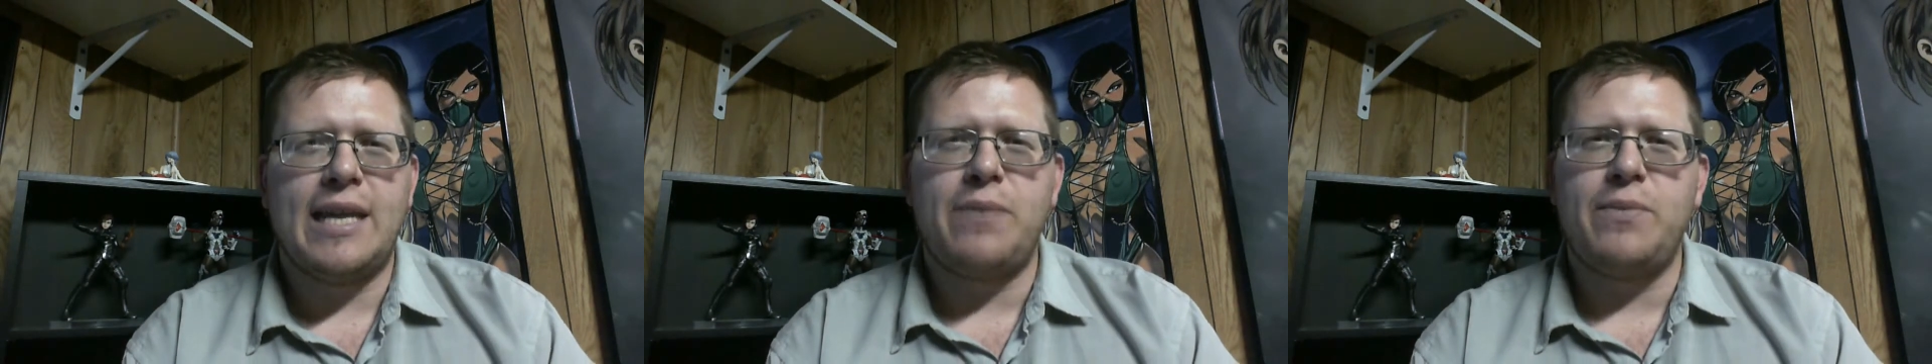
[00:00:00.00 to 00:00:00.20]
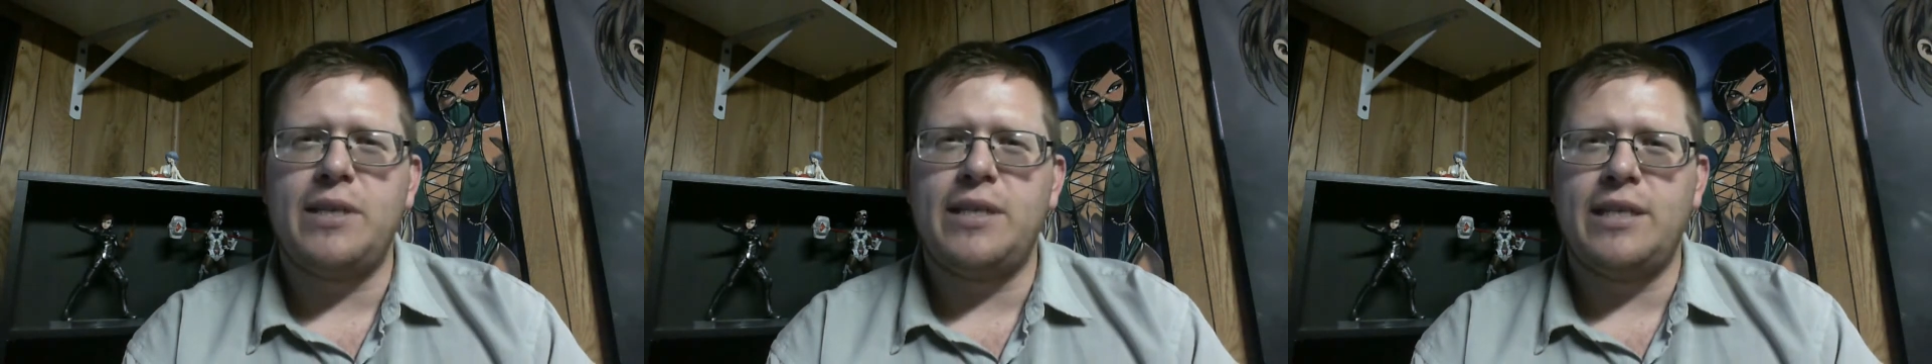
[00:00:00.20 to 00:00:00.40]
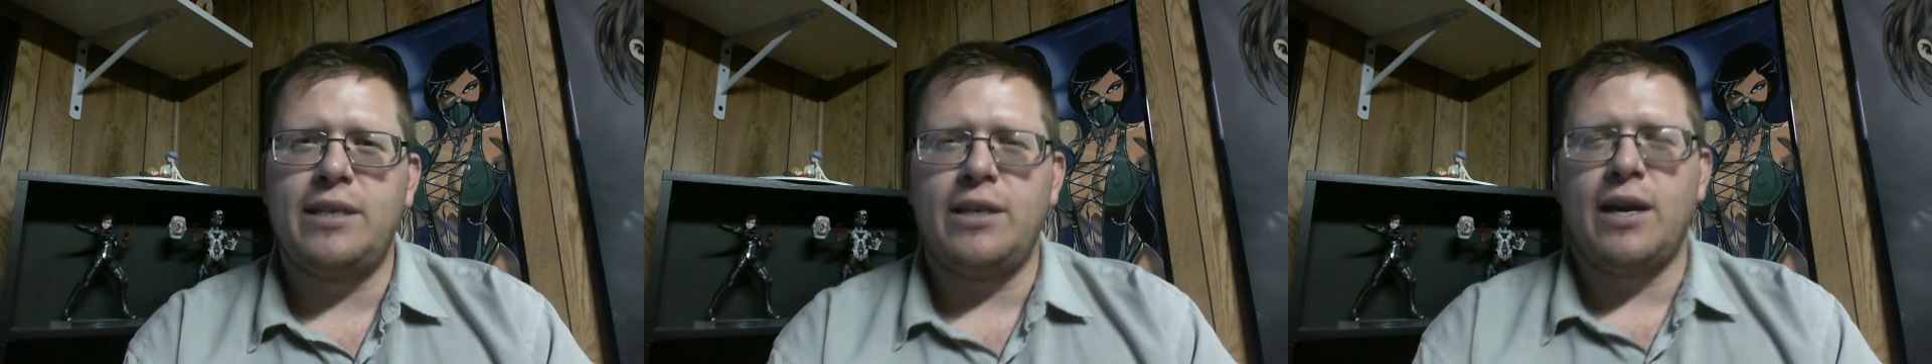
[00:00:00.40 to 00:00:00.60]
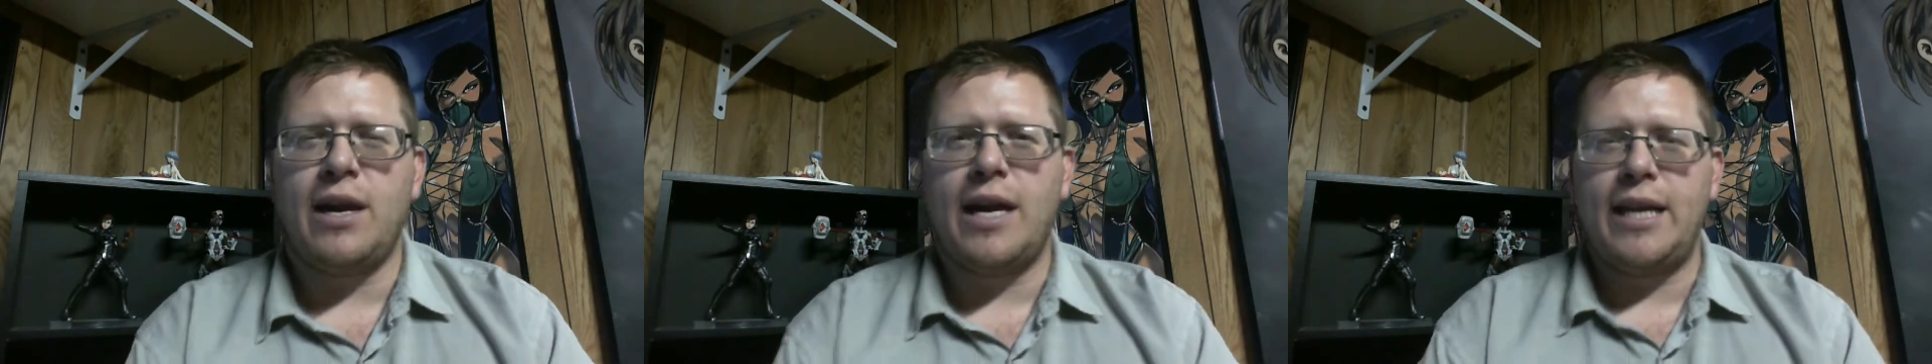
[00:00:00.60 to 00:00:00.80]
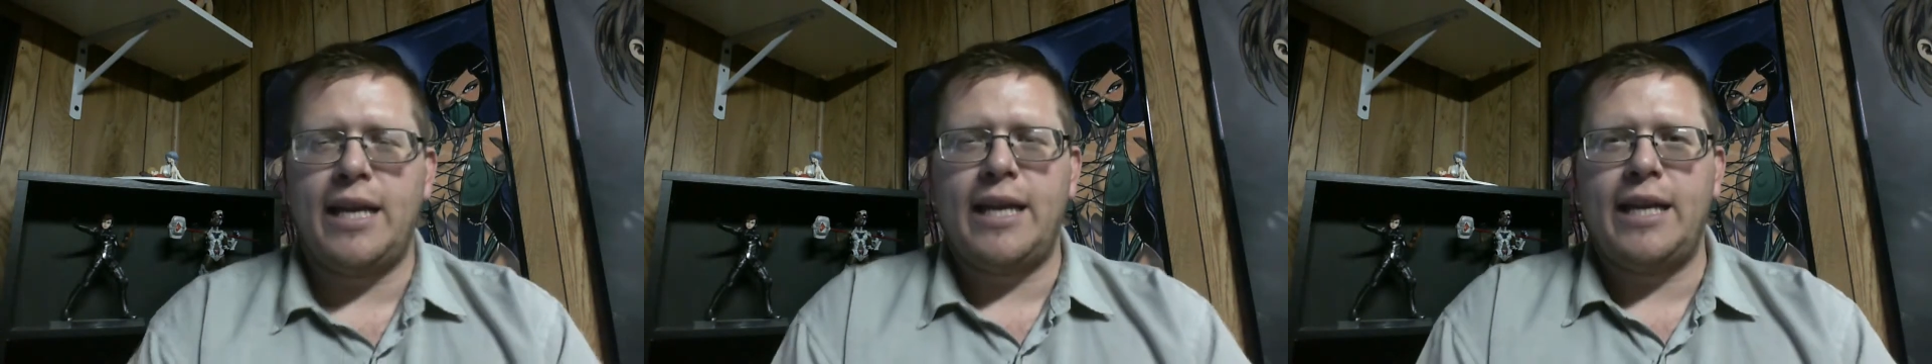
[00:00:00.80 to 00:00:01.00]
That one did
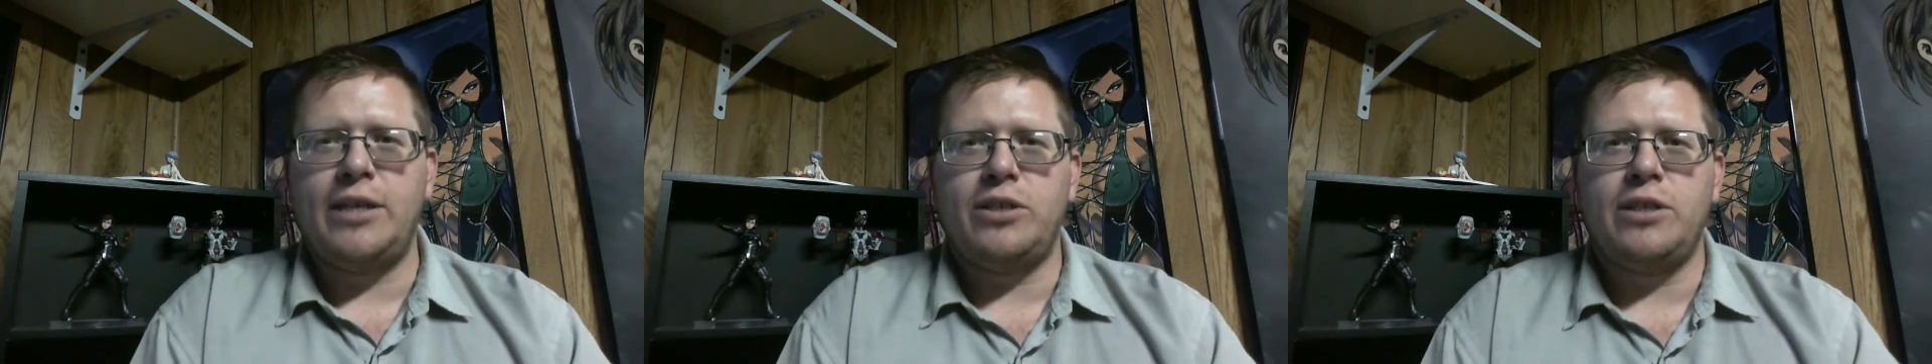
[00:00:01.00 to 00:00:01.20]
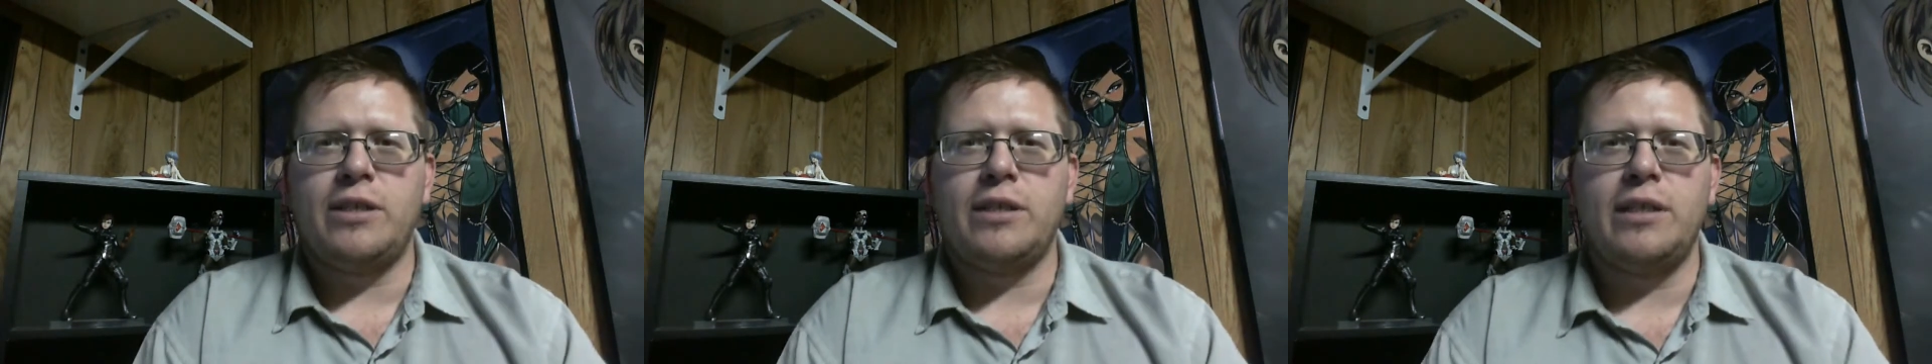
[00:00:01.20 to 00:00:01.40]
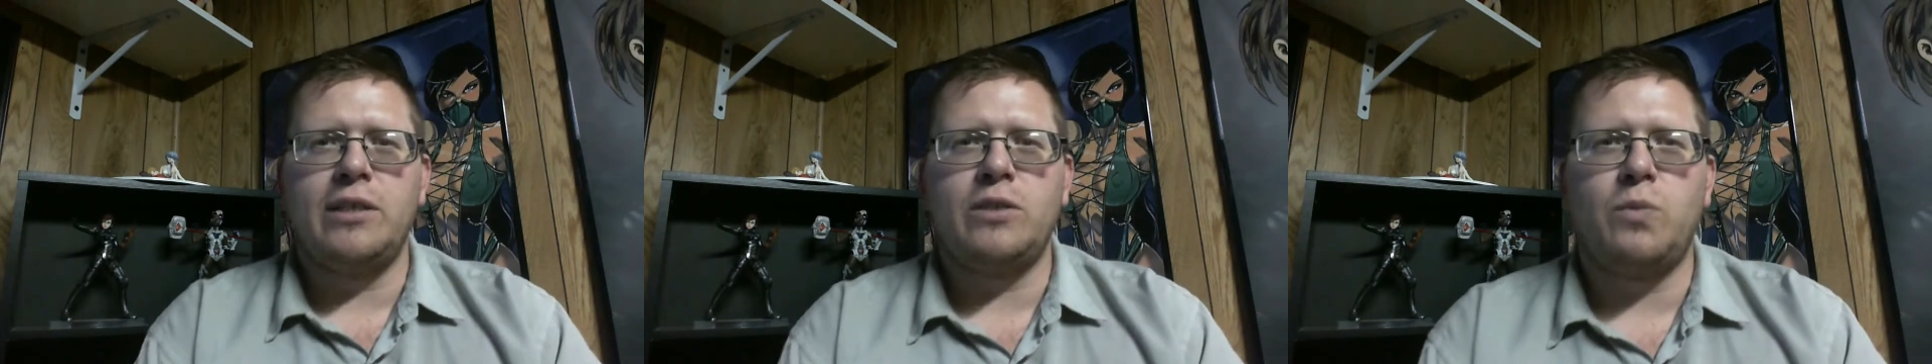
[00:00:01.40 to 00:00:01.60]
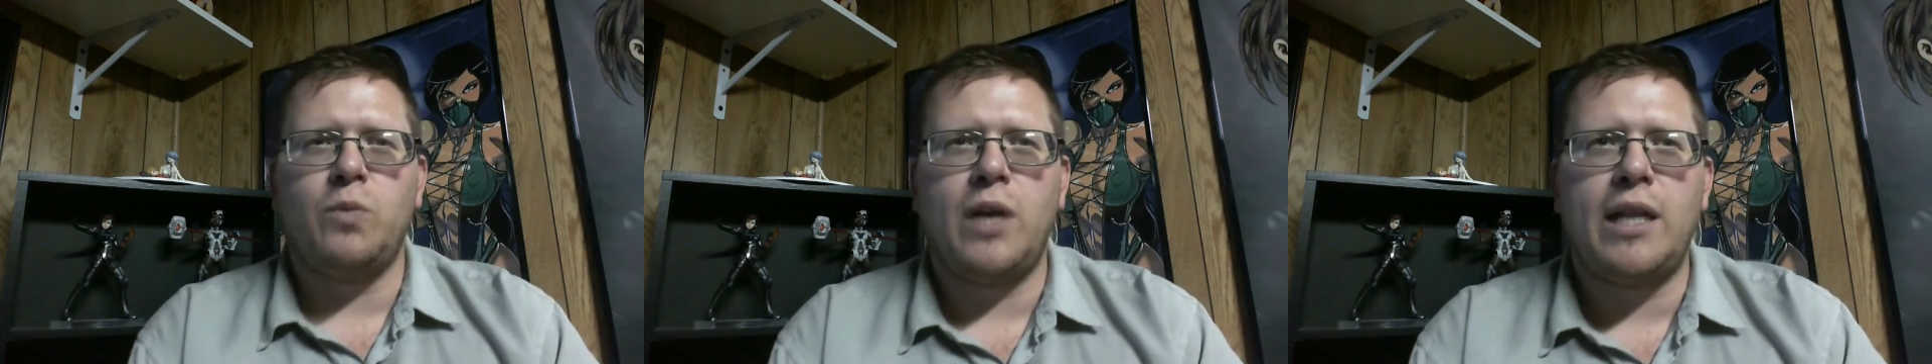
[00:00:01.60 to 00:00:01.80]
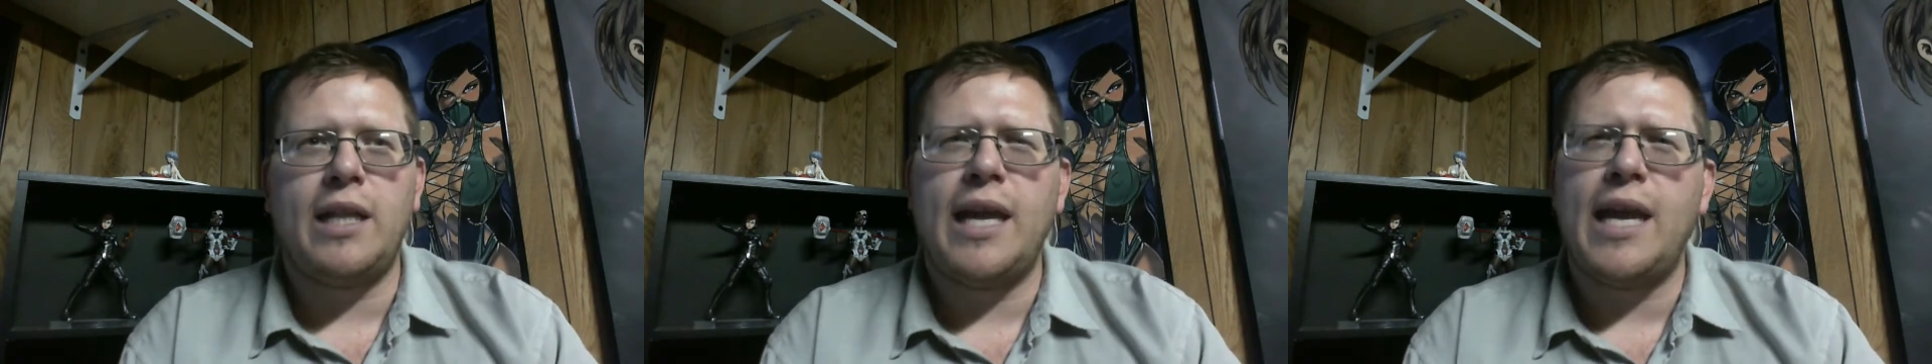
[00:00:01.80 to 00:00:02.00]
not age nearly as
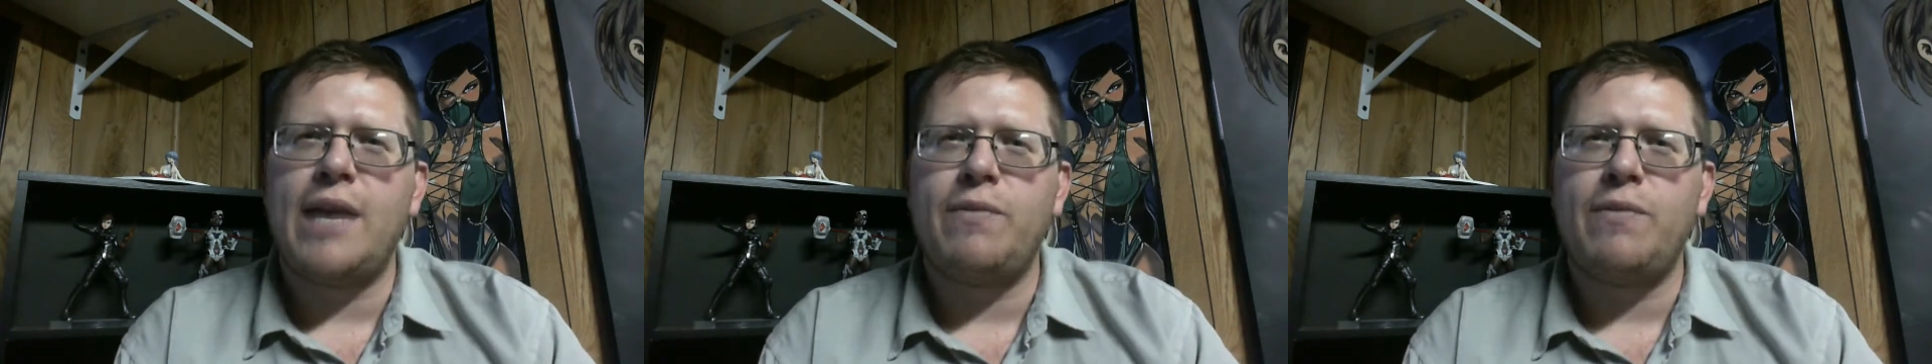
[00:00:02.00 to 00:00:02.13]
well.